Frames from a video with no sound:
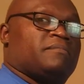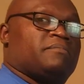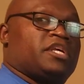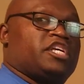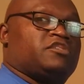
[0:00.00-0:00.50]

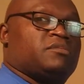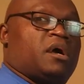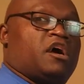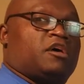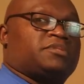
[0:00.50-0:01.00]
Please
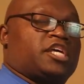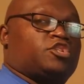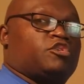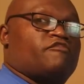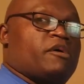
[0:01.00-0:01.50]
um, stay
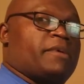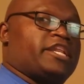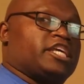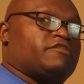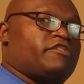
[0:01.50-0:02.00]
tuned for my
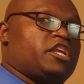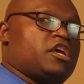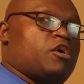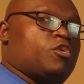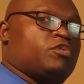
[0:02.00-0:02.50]
next
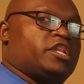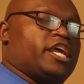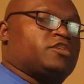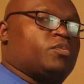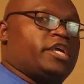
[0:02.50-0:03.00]
video
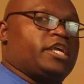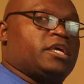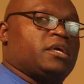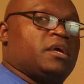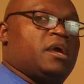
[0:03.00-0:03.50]
next
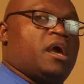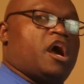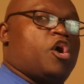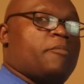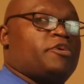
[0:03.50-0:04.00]
week. I
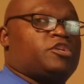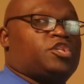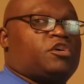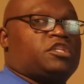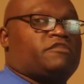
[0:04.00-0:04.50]
hope you
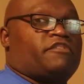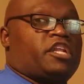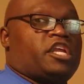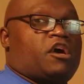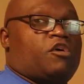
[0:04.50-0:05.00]
enjoyed this
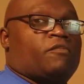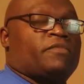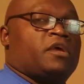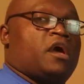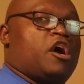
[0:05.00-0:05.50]
video.
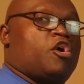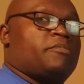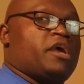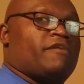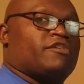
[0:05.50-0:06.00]
I hope
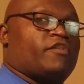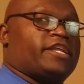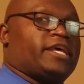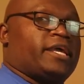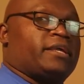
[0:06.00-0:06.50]
you have a
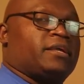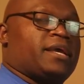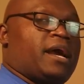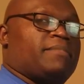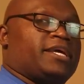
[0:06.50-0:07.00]
great day.
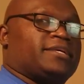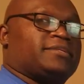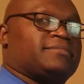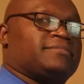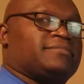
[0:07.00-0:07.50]
God
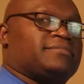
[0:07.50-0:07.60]
bless.